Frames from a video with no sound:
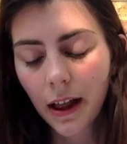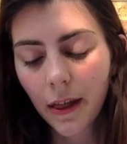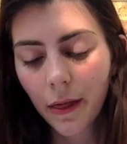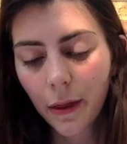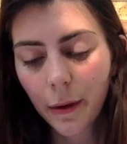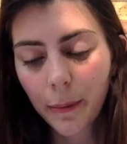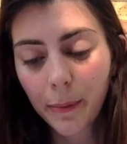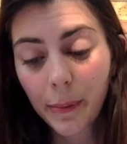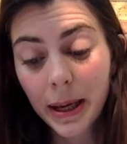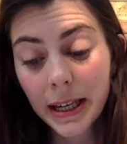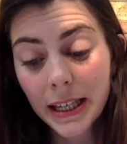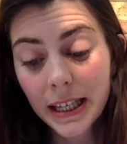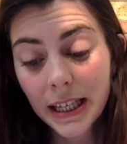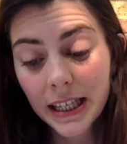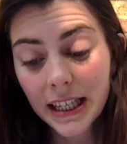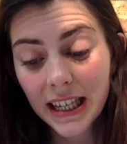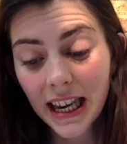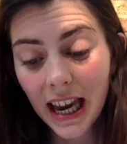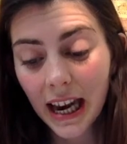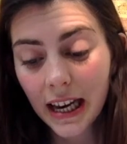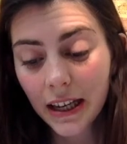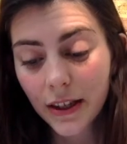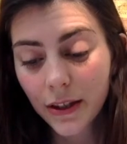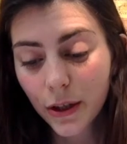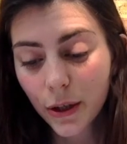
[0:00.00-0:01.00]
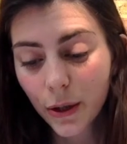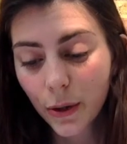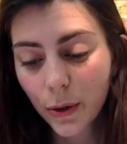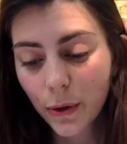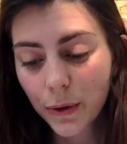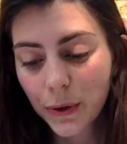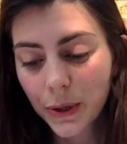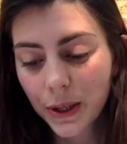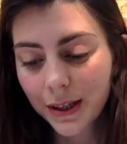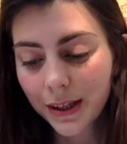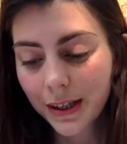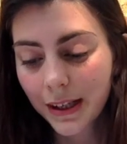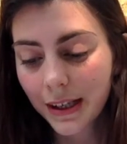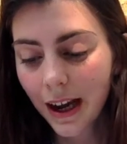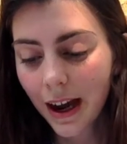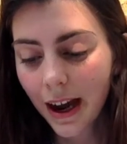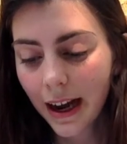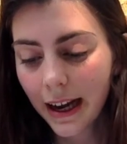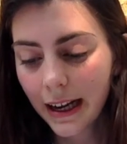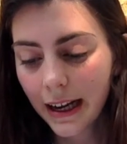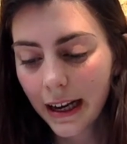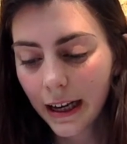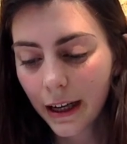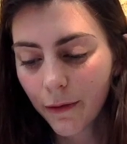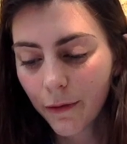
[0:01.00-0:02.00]
The bitter taste causes
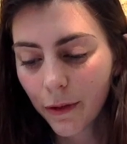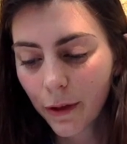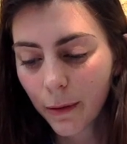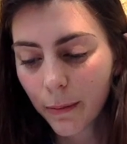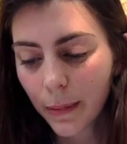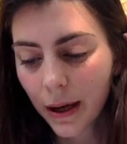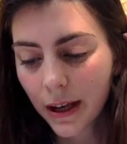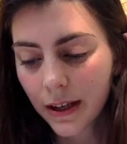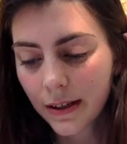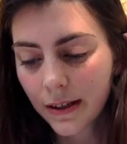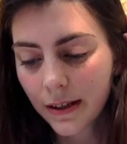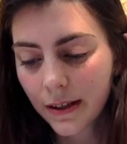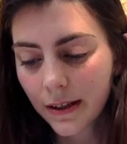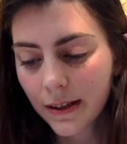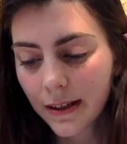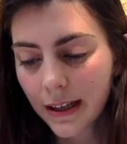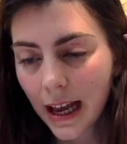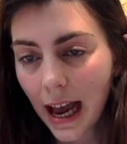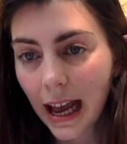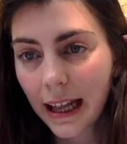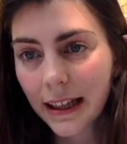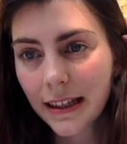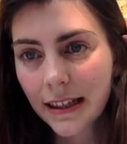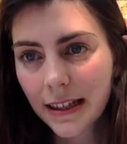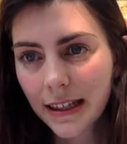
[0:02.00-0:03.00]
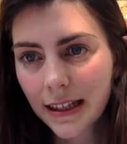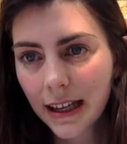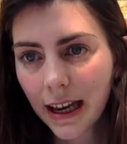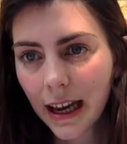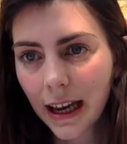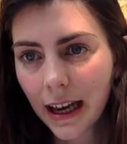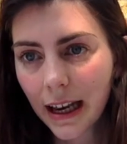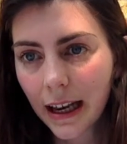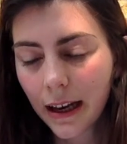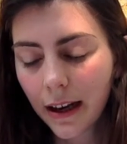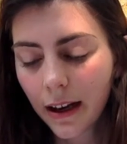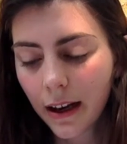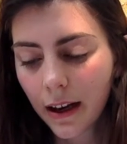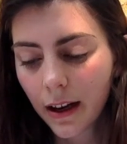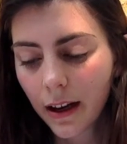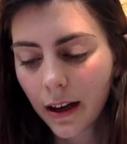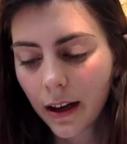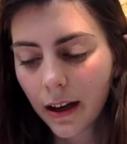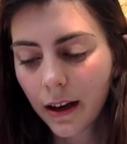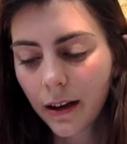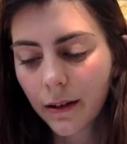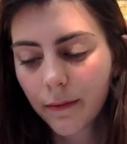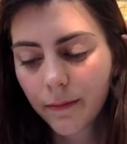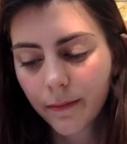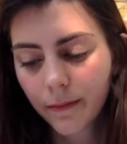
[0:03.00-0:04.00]
tightening of the muscles and skin,
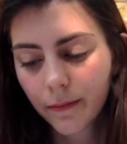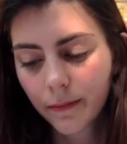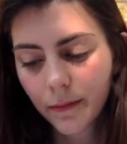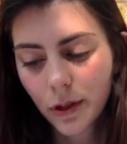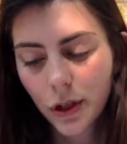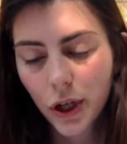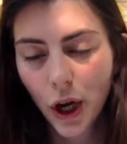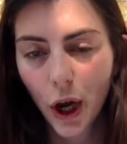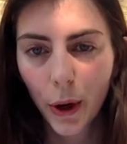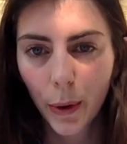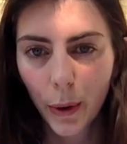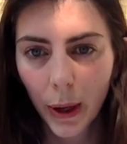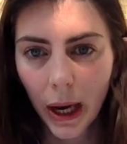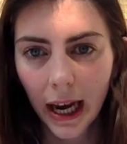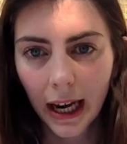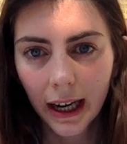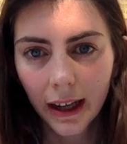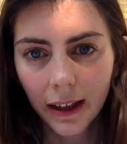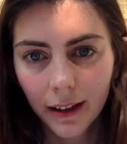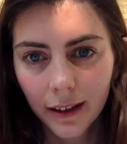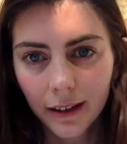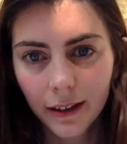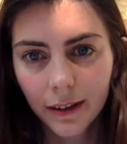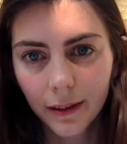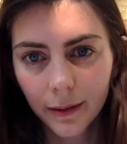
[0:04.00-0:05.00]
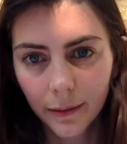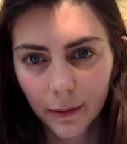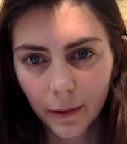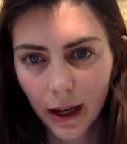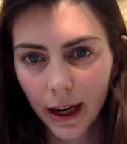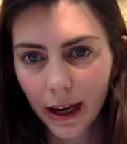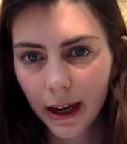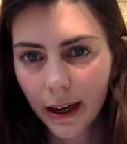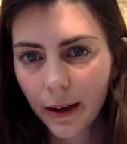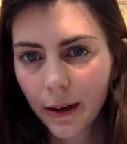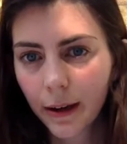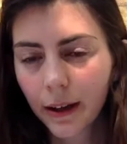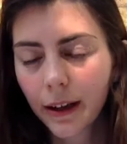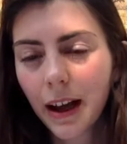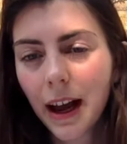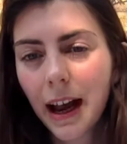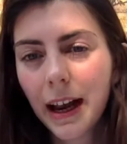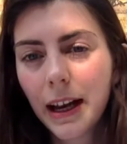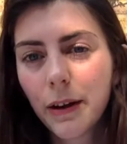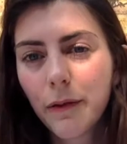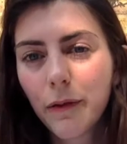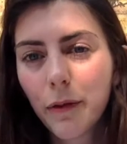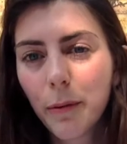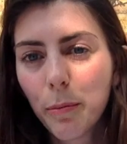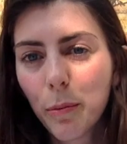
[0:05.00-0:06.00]
toning, in
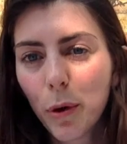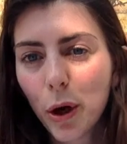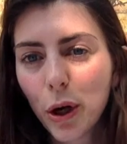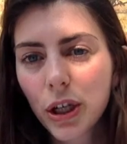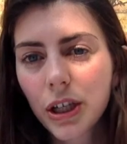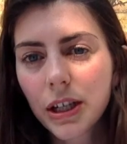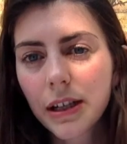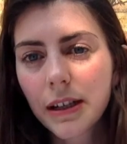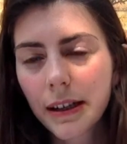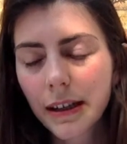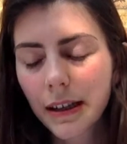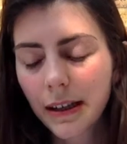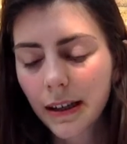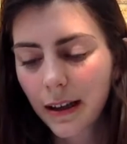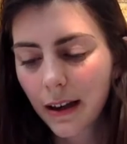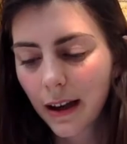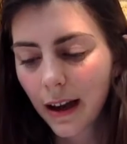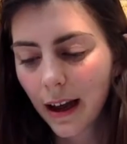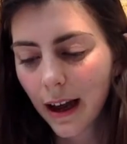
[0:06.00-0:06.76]
kind of a modern,